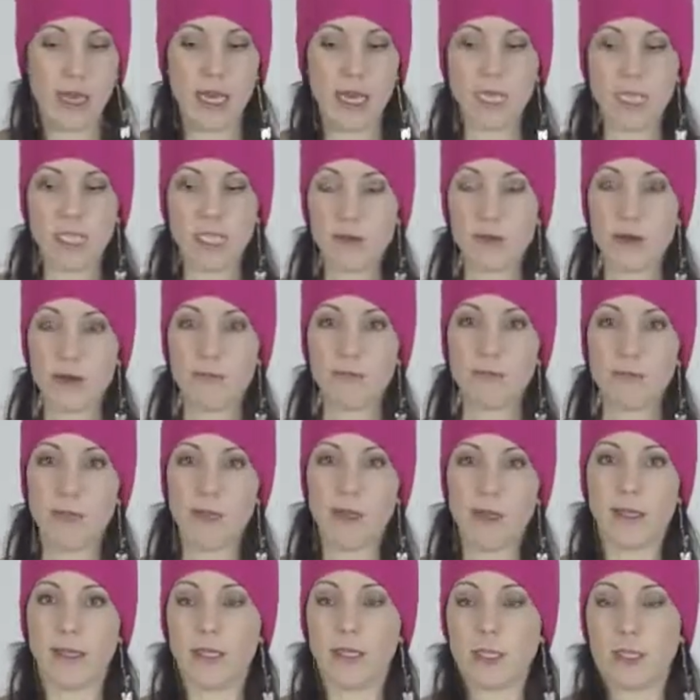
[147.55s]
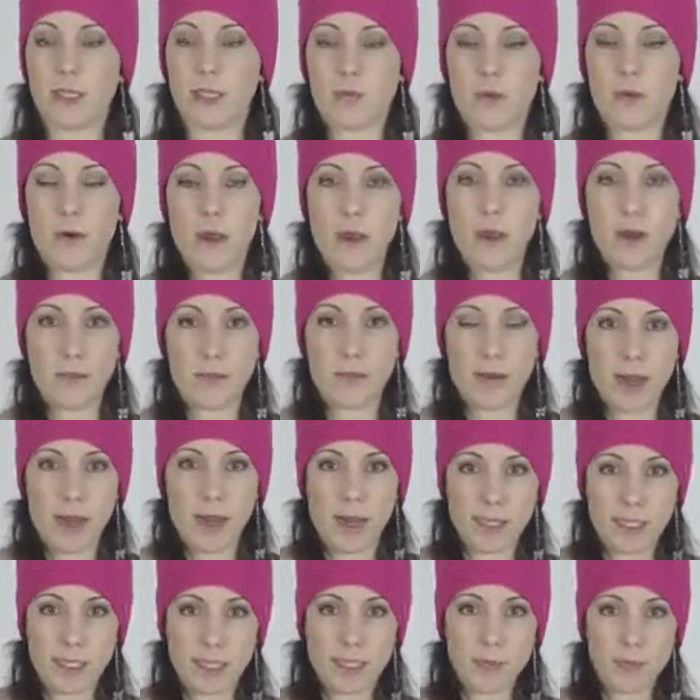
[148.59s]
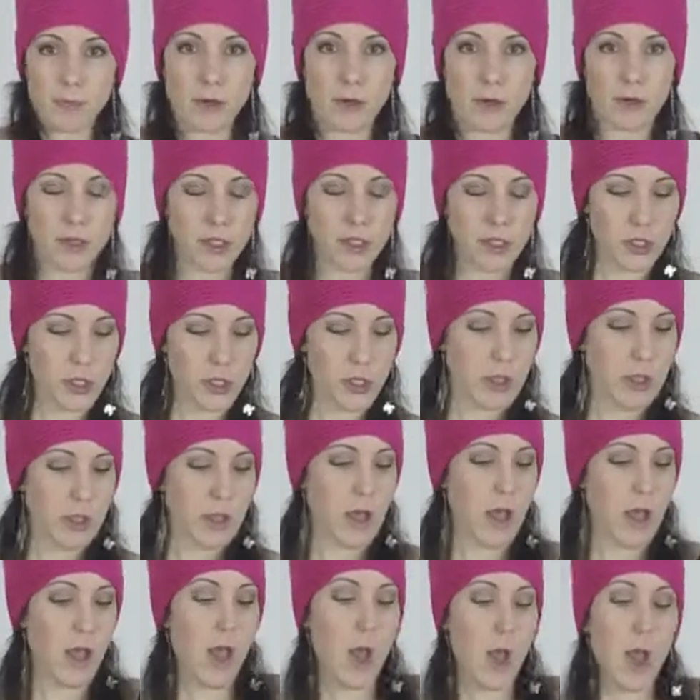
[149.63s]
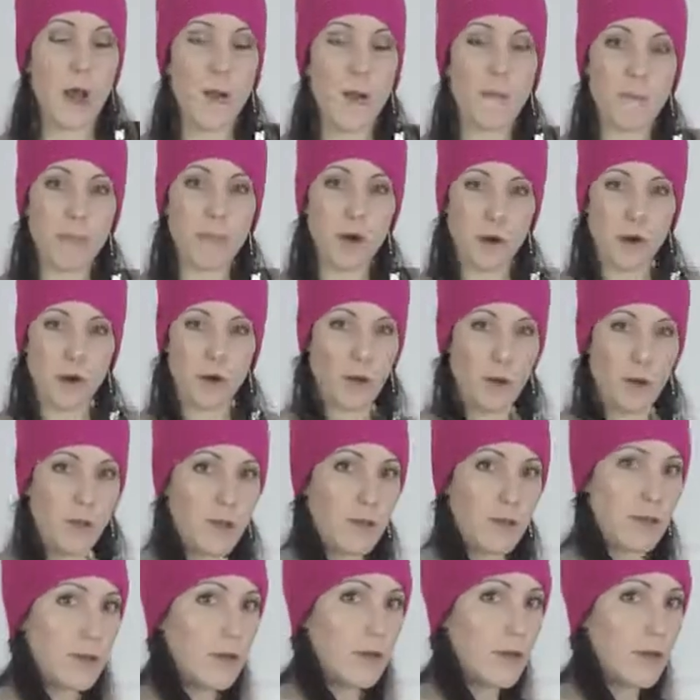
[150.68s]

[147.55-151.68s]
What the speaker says: So I really just want you to practice push, pull.